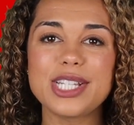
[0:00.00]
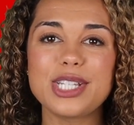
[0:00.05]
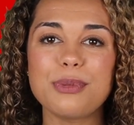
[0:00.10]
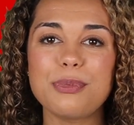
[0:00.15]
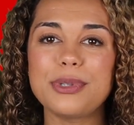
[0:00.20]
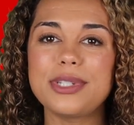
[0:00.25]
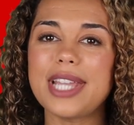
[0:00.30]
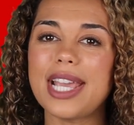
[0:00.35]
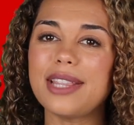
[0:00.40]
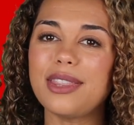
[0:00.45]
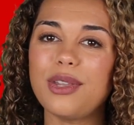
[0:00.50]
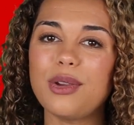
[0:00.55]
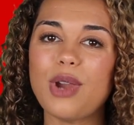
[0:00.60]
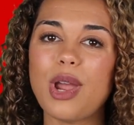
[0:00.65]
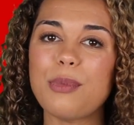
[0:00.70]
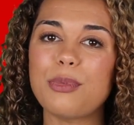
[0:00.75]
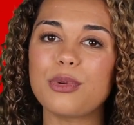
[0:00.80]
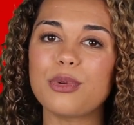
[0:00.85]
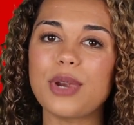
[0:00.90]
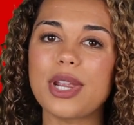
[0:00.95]
To protect
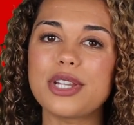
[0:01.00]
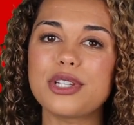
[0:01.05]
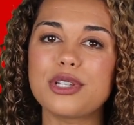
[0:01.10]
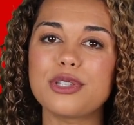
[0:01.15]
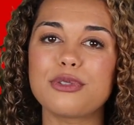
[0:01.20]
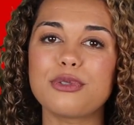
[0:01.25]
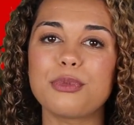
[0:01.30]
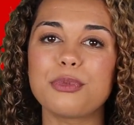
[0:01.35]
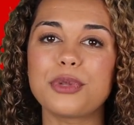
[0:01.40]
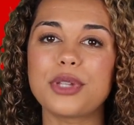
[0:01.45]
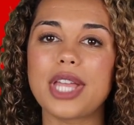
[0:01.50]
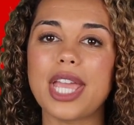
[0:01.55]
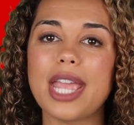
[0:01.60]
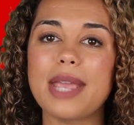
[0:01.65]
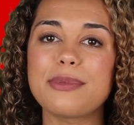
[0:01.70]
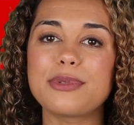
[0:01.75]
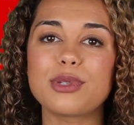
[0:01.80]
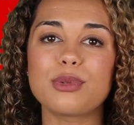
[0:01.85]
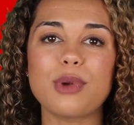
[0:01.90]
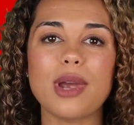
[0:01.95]
their operations from
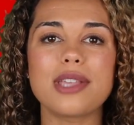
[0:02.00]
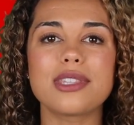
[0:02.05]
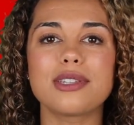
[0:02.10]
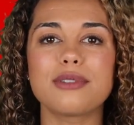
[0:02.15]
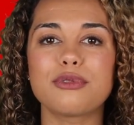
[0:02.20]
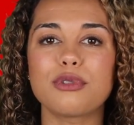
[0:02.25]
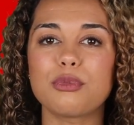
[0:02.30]
claims arising